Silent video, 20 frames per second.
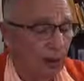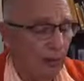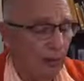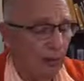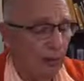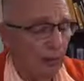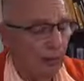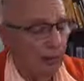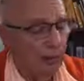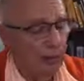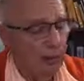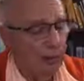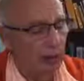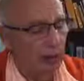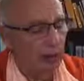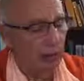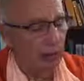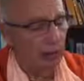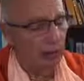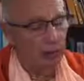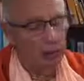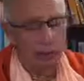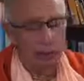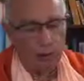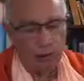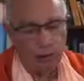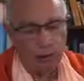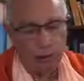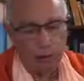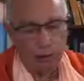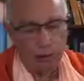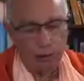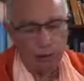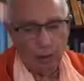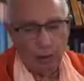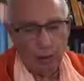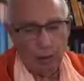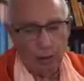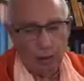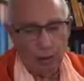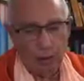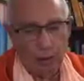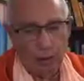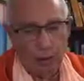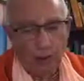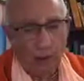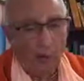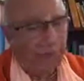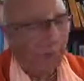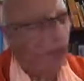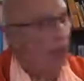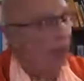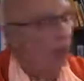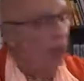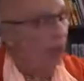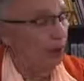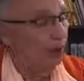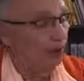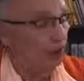Which is a little beyond